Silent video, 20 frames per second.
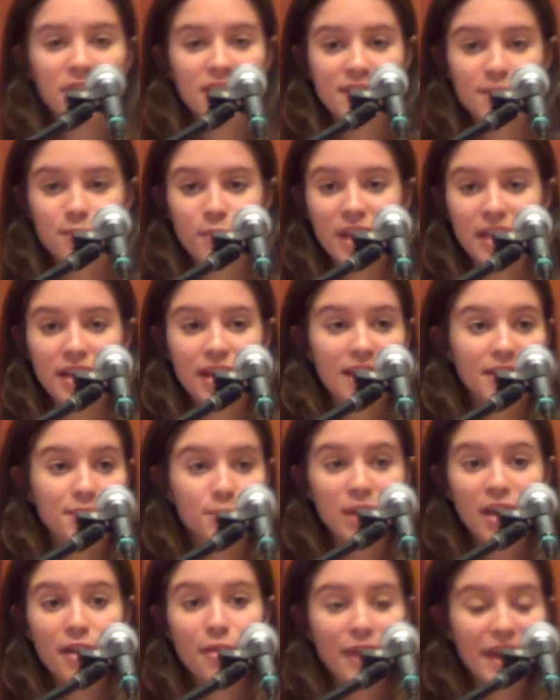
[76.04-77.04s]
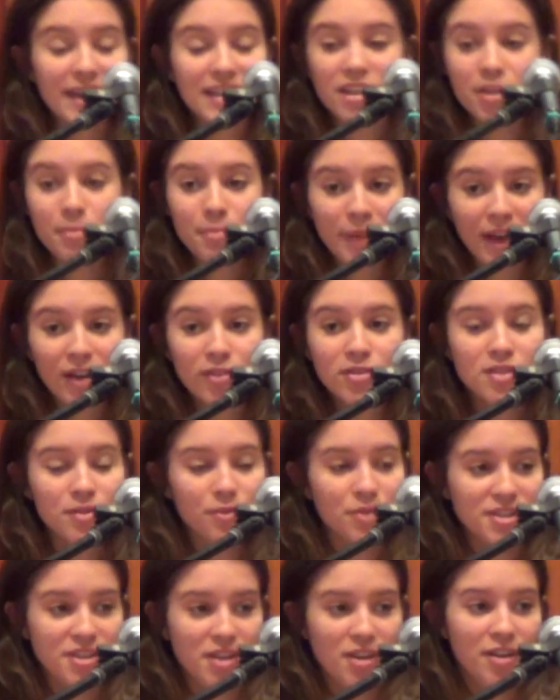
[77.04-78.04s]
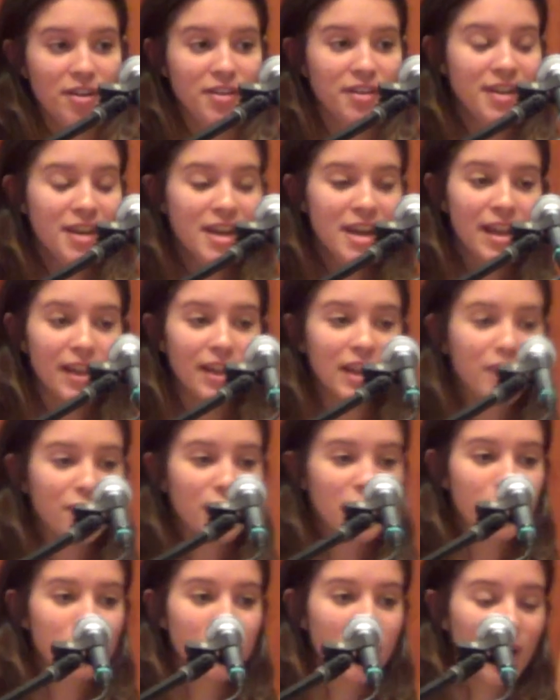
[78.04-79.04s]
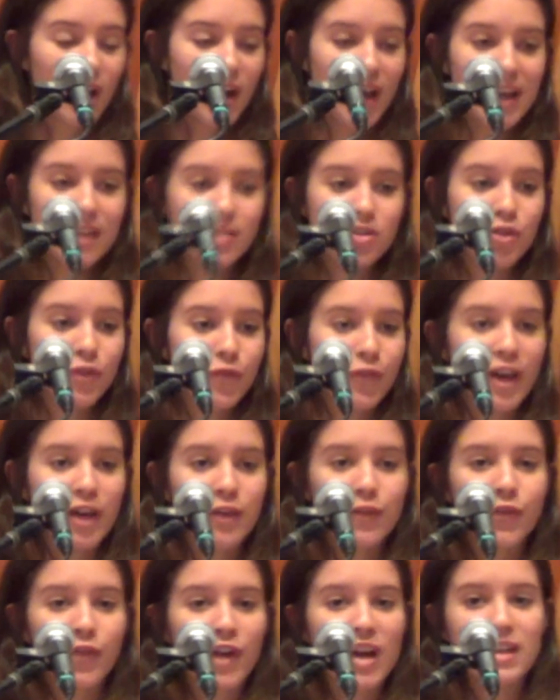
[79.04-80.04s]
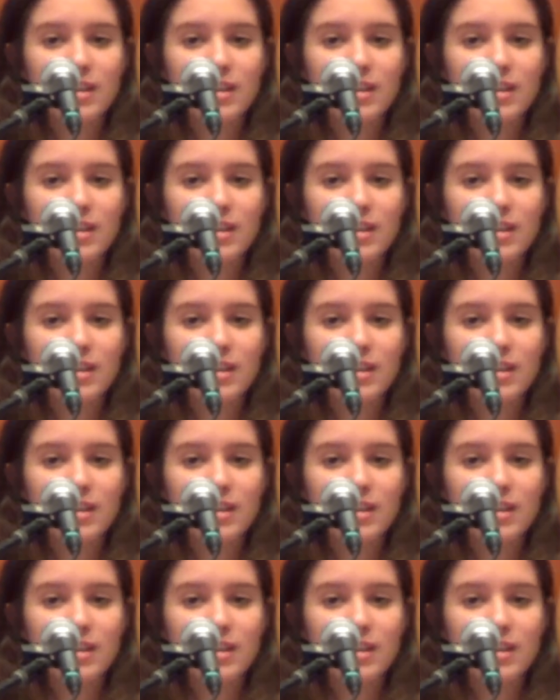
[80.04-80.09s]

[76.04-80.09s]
bittersweet as we are then compelled to return, leaving behind newfound